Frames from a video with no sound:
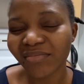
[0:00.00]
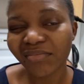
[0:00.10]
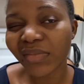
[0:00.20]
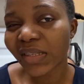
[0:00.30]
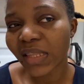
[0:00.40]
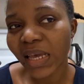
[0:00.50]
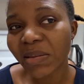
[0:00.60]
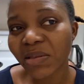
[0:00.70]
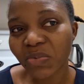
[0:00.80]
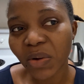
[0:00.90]
Most
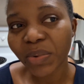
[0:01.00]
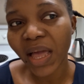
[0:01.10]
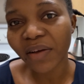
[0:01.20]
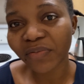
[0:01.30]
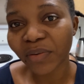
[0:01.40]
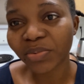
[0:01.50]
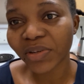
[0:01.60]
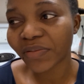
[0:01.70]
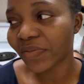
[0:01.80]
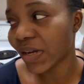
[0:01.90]
times what we have for
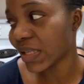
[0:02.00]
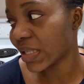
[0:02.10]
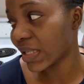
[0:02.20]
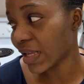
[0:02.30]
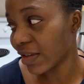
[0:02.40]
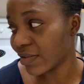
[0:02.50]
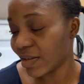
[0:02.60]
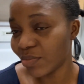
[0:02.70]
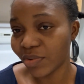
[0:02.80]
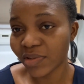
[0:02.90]
breakfast is
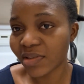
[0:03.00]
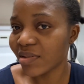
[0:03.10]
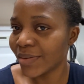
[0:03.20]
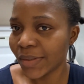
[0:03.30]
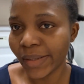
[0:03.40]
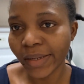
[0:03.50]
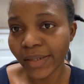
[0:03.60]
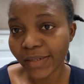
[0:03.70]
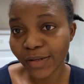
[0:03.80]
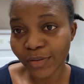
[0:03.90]
actually what
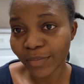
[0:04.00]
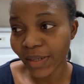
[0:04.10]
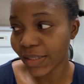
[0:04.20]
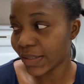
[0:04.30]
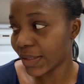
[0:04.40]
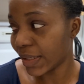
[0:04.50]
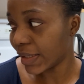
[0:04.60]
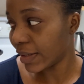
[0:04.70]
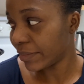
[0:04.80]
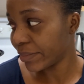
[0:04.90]
they don't mind
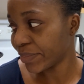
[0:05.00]
taking.